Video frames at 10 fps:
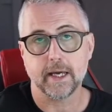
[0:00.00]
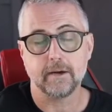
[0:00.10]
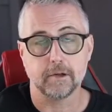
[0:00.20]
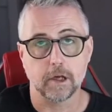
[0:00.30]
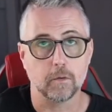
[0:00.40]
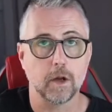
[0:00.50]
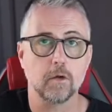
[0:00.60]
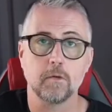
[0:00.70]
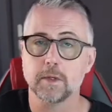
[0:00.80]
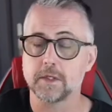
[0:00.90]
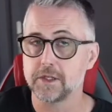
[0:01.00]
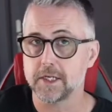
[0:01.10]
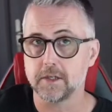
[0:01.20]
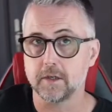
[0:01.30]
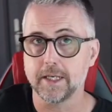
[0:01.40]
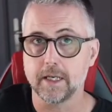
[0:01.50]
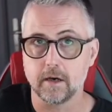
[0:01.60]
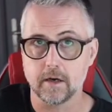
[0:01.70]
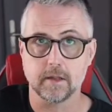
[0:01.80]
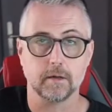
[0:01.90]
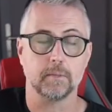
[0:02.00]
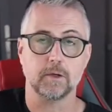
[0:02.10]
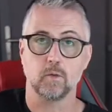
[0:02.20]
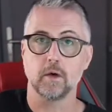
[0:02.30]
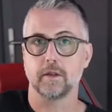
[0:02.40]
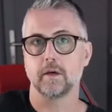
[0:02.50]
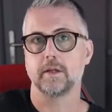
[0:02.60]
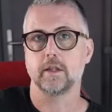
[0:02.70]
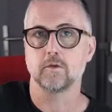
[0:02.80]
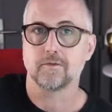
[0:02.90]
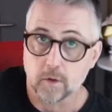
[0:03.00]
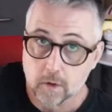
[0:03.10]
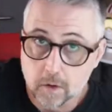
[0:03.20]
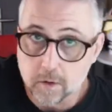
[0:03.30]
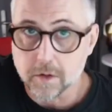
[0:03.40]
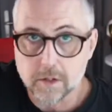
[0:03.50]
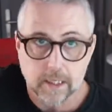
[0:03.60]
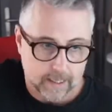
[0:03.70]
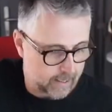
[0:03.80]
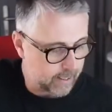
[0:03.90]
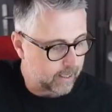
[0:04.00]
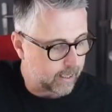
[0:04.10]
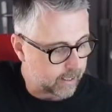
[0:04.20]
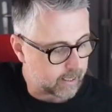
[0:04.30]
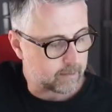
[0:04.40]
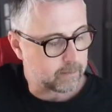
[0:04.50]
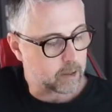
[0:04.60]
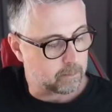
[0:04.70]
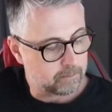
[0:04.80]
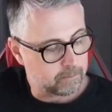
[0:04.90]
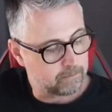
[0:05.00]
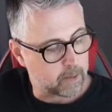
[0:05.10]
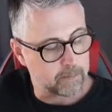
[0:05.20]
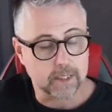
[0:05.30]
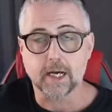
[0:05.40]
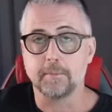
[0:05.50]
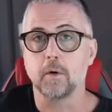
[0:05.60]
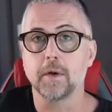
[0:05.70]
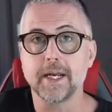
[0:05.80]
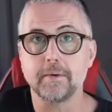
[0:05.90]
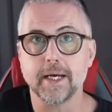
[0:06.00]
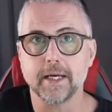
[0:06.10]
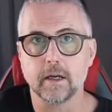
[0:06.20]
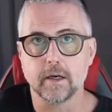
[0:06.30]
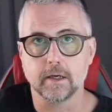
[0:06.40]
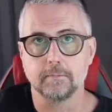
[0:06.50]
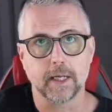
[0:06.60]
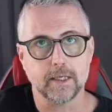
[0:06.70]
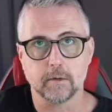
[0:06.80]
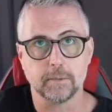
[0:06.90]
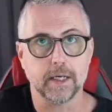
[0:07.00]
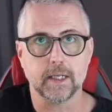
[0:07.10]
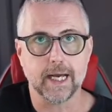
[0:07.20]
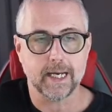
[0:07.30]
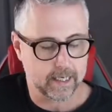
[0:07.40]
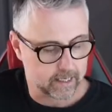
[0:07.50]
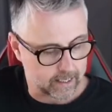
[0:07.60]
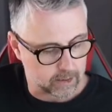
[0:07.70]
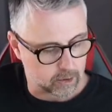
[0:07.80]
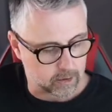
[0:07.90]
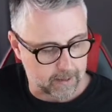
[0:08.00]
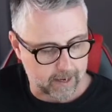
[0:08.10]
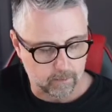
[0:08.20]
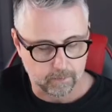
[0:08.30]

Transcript: If you don't know them, I suggest you learn them. It's worth learning those 4 chords. You could pop this capo on anywhere you like and play something in any key just about.